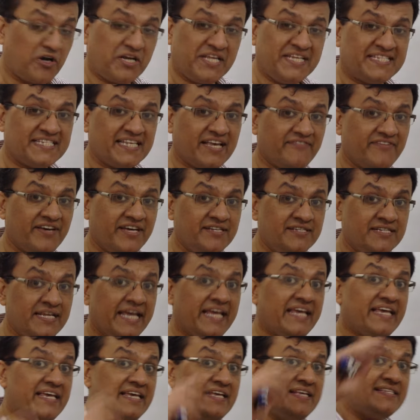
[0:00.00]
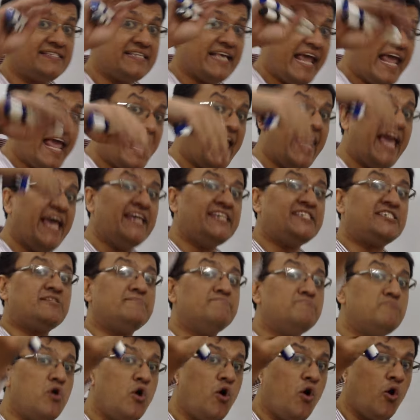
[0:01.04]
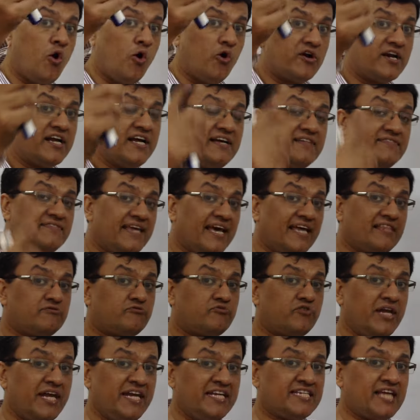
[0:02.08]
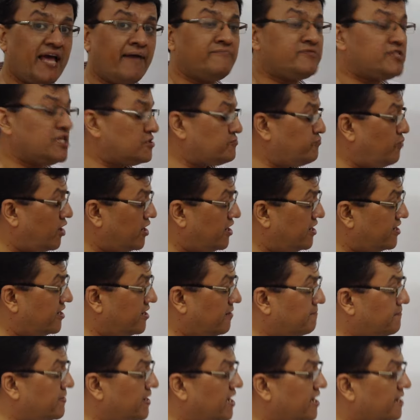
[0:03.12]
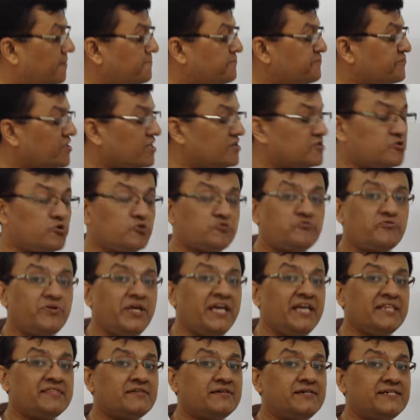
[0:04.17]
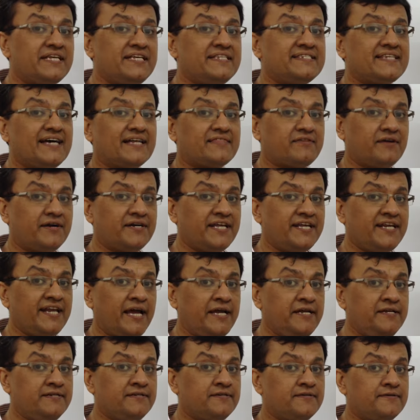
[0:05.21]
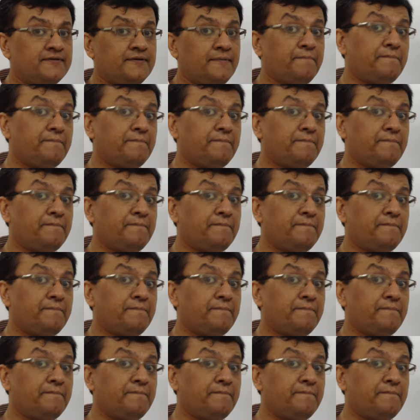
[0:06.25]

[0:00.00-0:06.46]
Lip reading: 47, is 8 more than 3 times the smaller number. So 3 13s are 39.